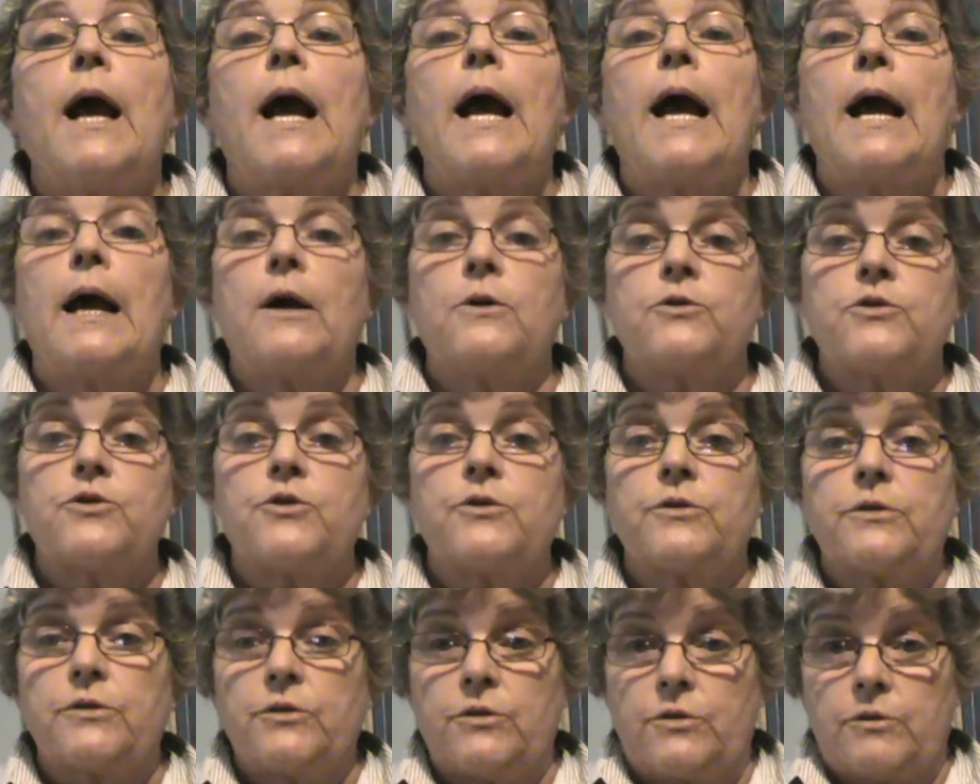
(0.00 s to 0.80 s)
how
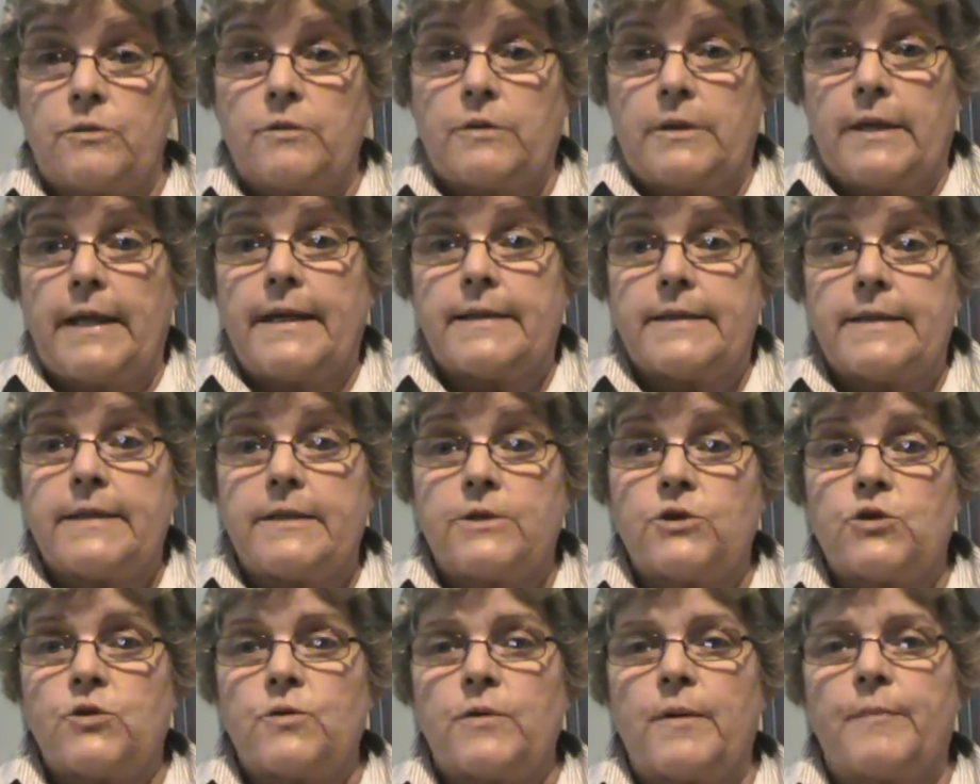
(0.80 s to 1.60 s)
to get
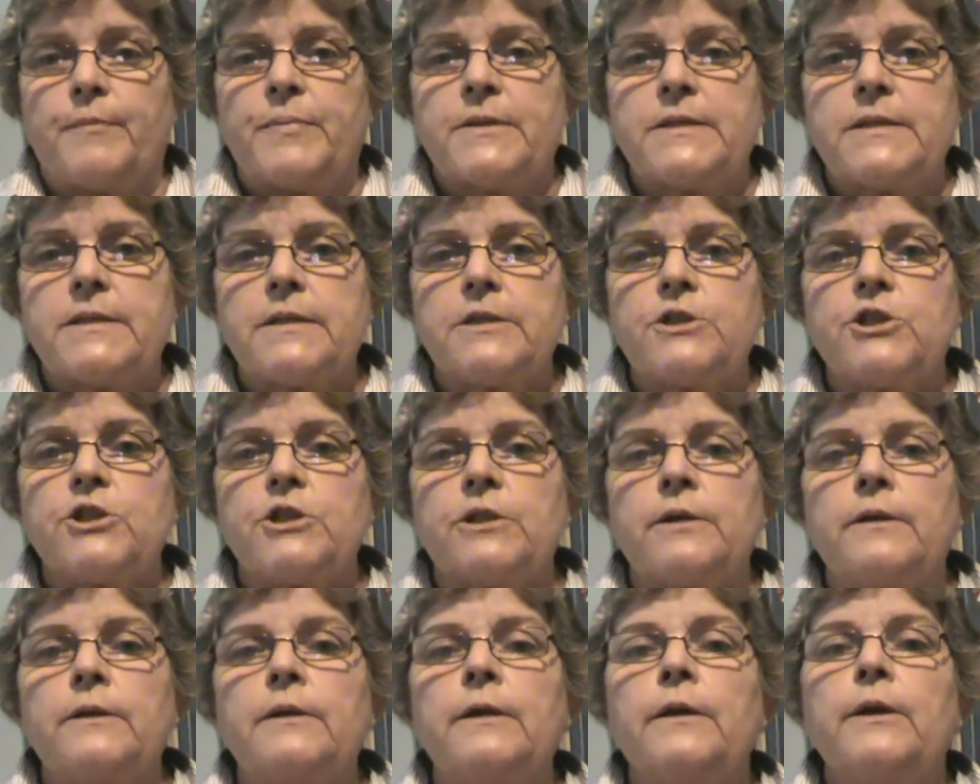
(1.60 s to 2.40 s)
into a
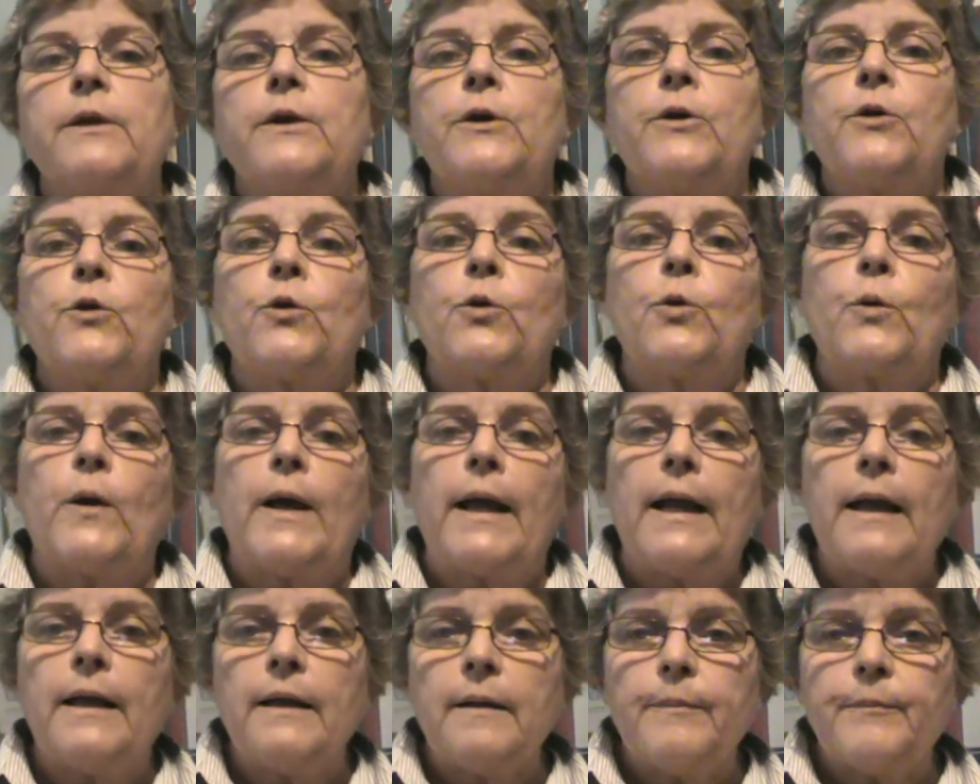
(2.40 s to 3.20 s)
position. You
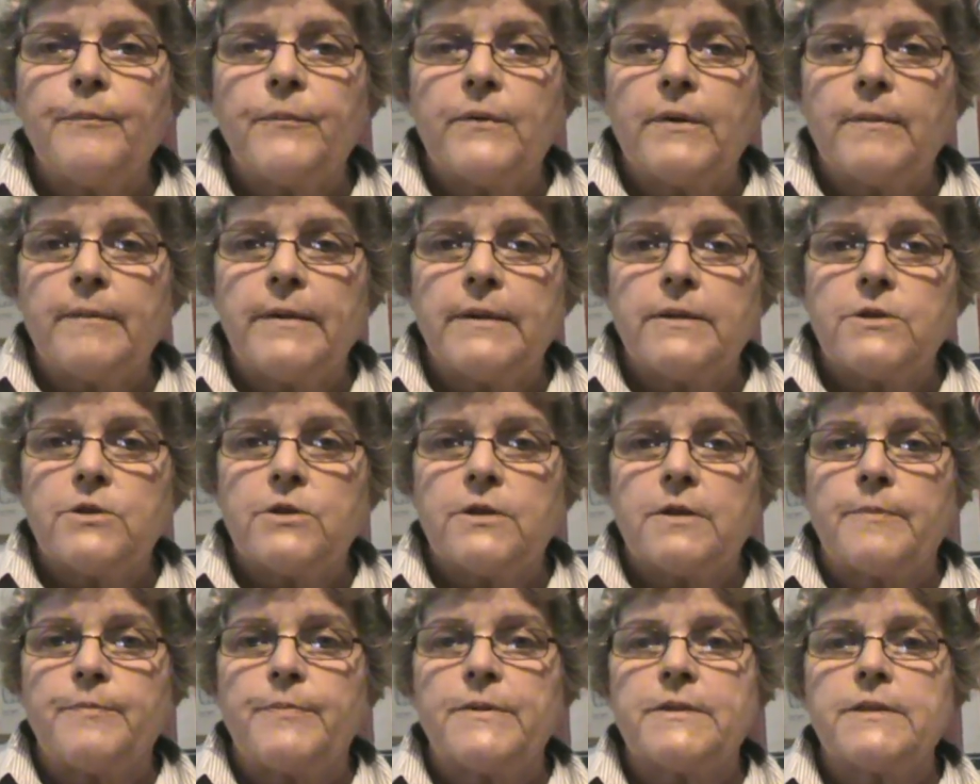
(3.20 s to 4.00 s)
help them
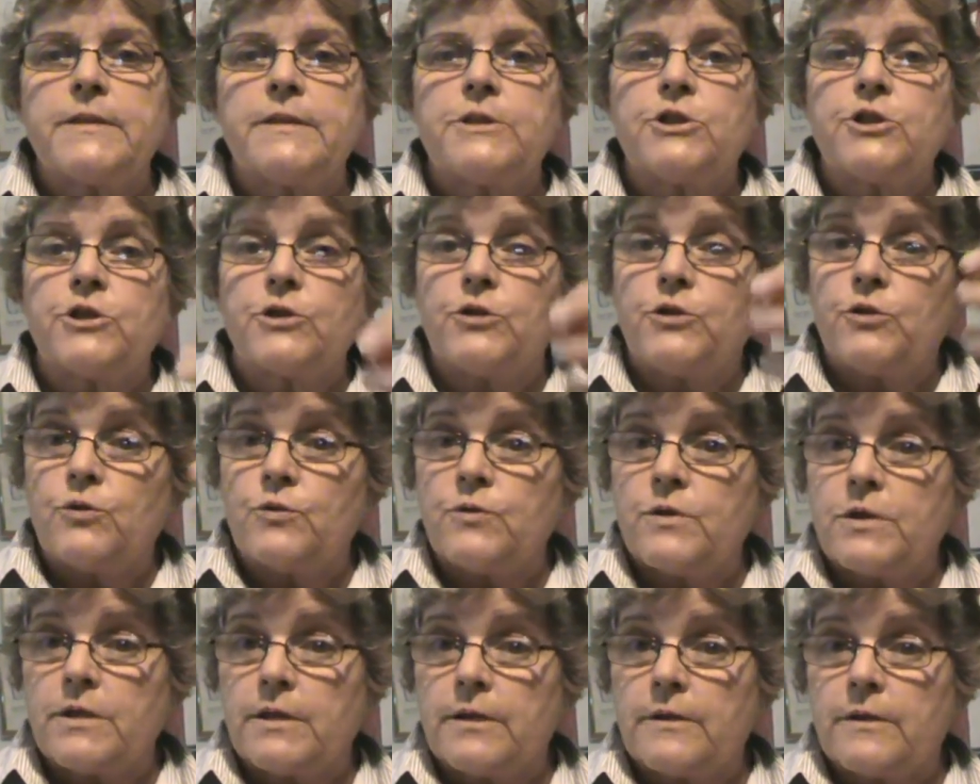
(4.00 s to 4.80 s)
into the position
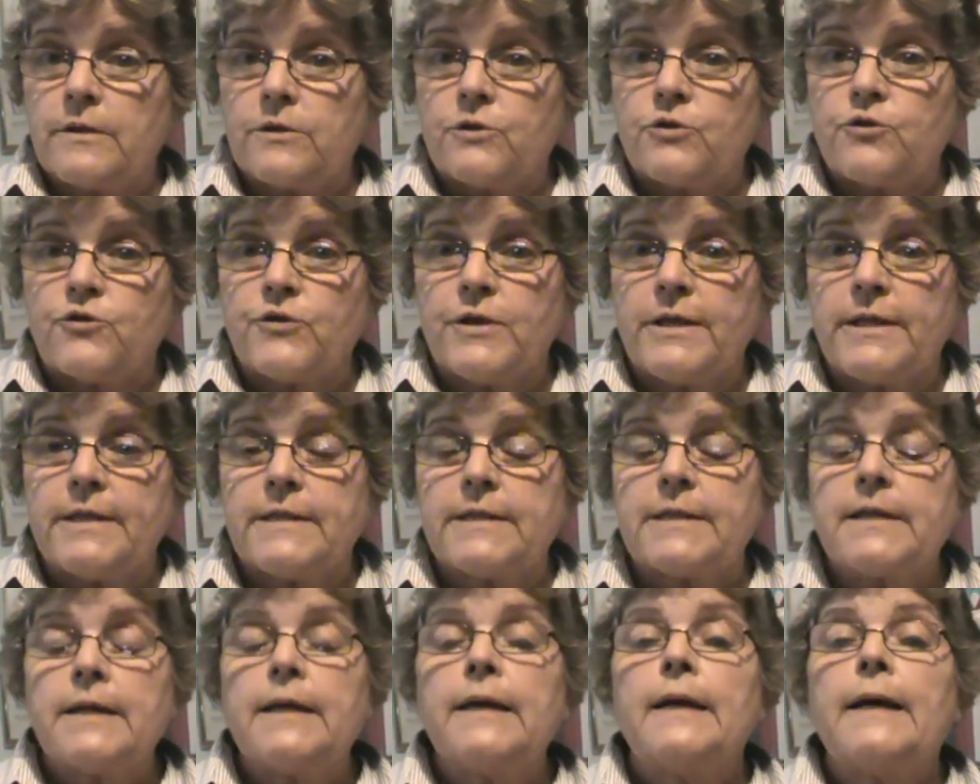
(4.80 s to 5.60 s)
using the
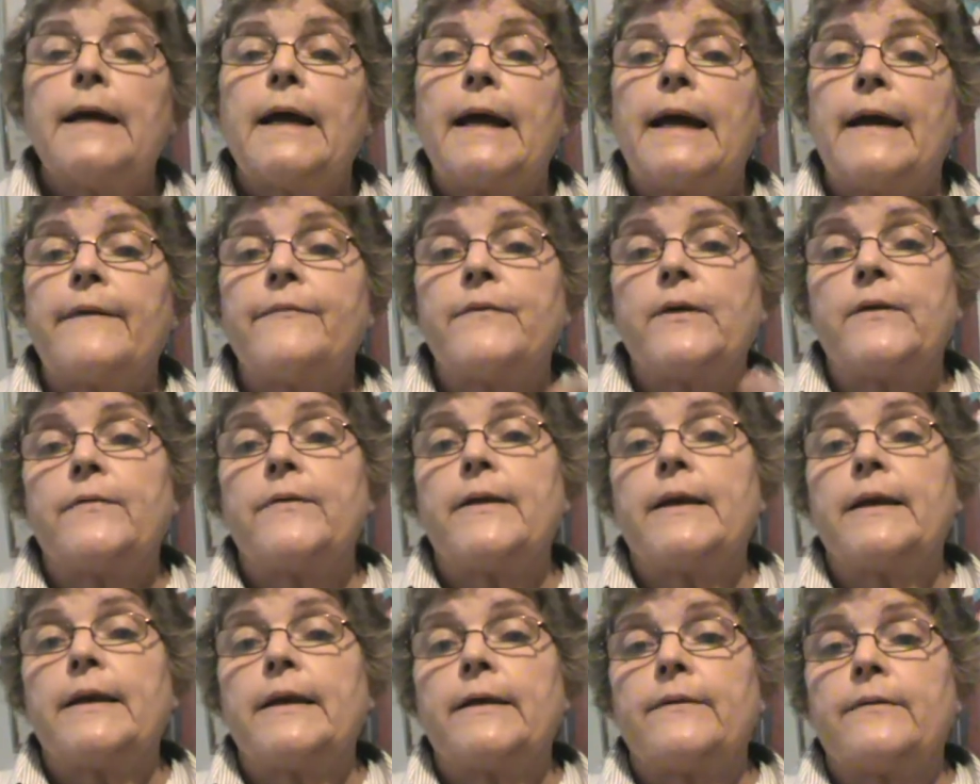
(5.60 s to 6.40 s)
treat, and then
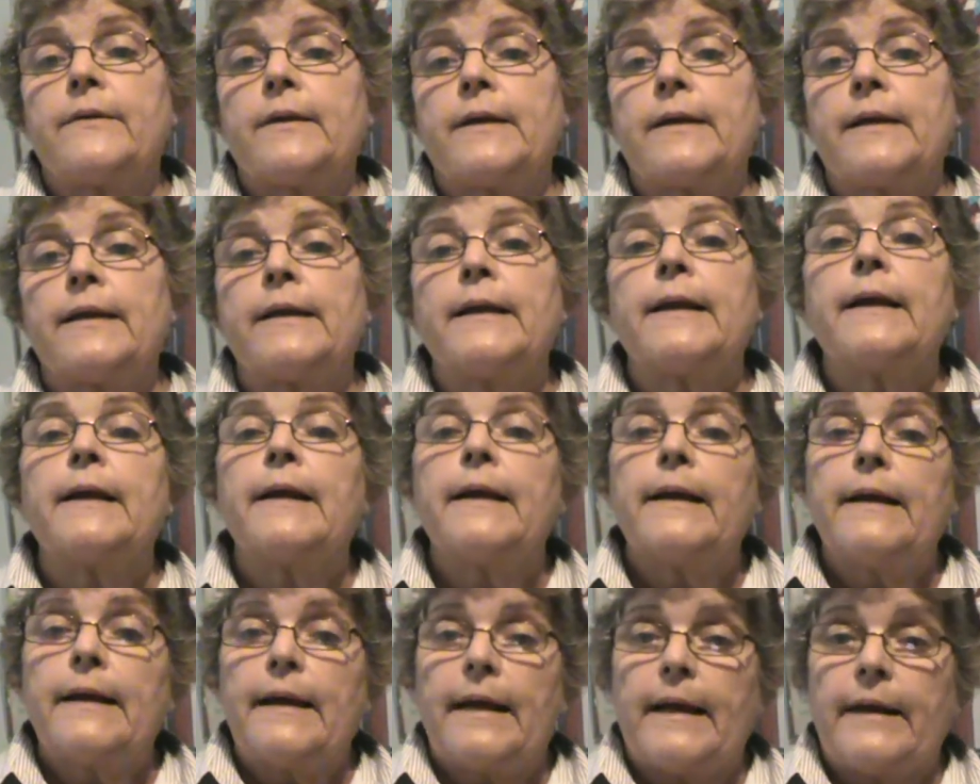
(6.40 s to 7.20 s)
they get the
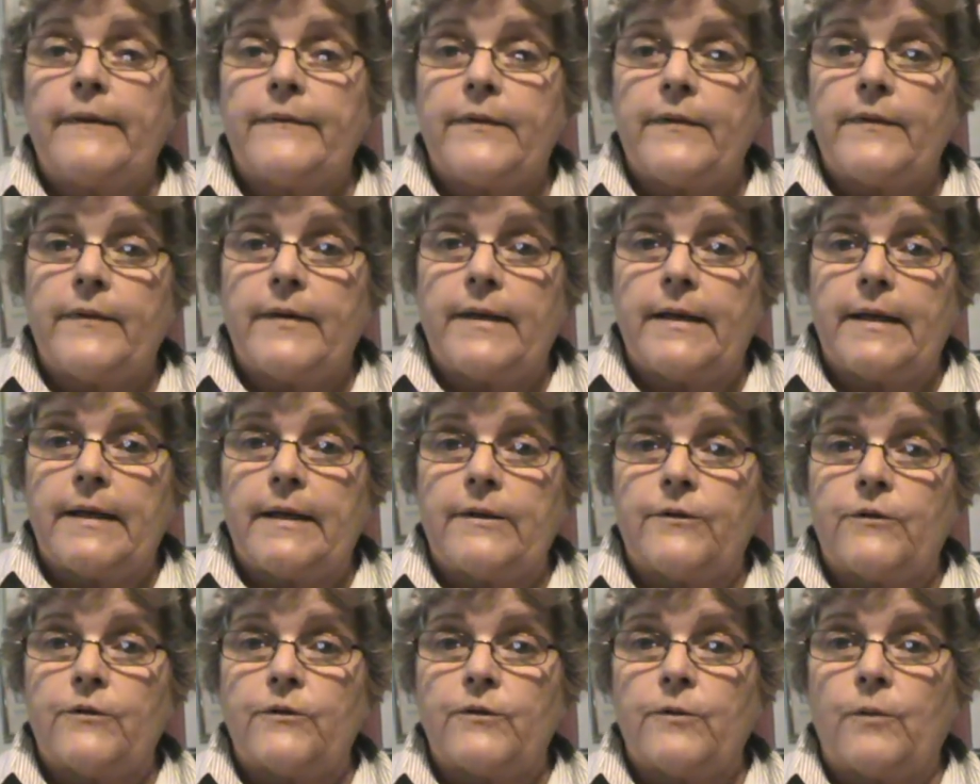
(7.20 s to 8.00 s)
click, and then they
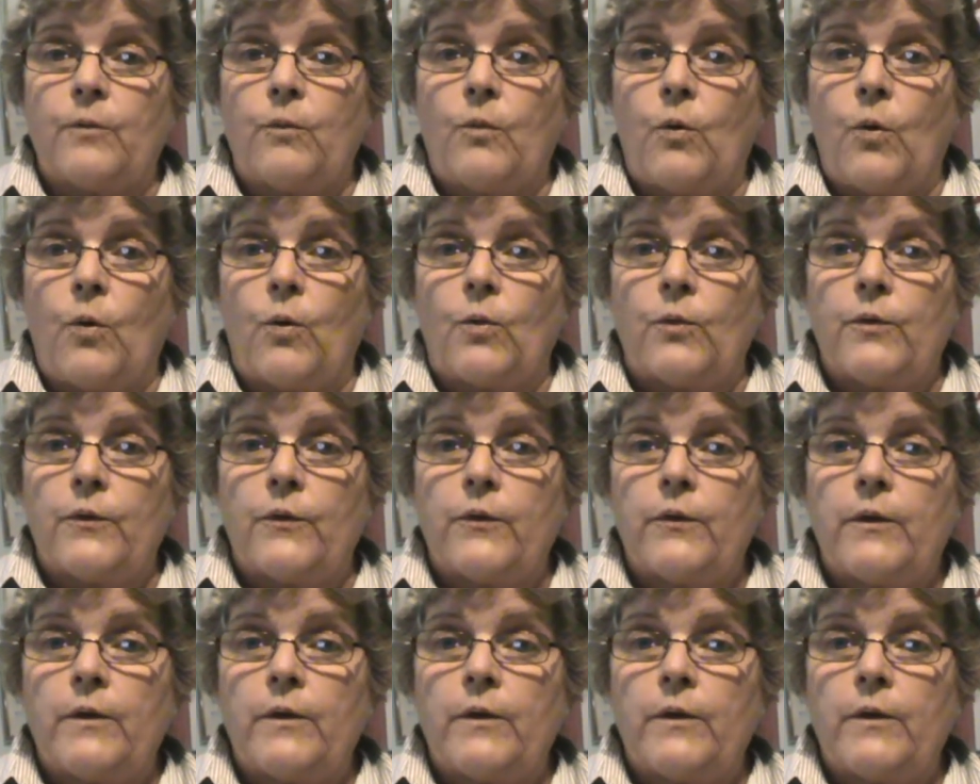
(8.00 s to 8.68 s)
get the reward.